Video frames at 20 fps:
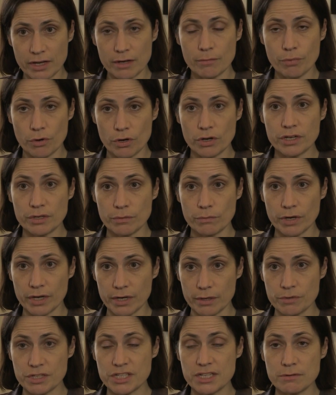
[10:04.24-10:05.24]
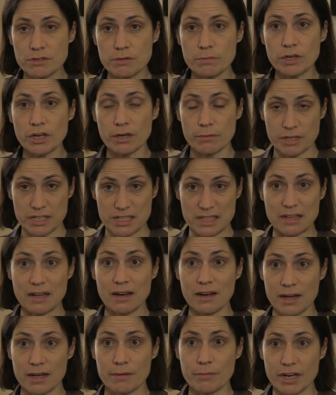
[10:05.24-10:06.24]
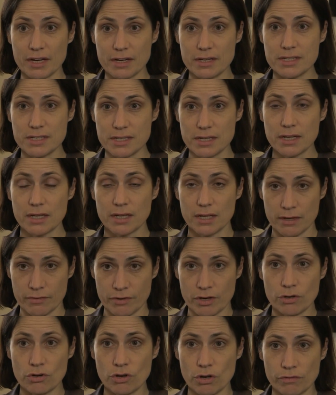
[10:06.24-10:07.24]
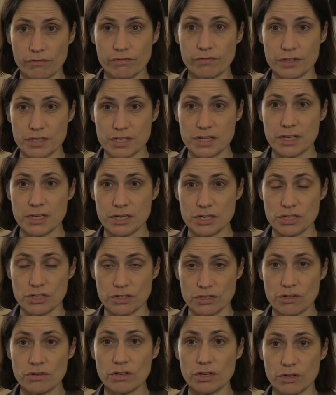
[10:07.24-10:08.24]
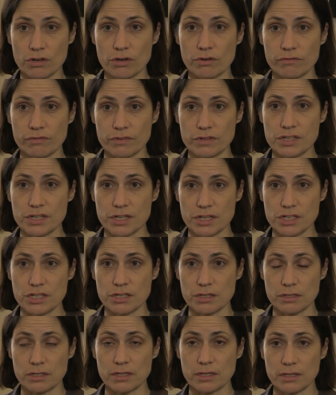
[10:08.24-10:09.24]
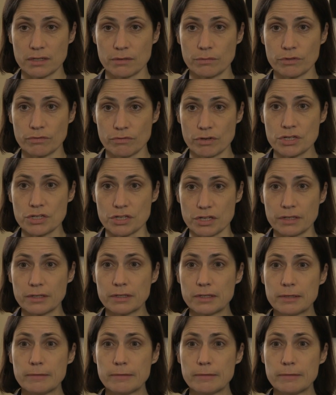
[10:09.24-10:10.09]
that point where we seem to be coming to the climax of our confrontation, nuclear confrontation with Russia.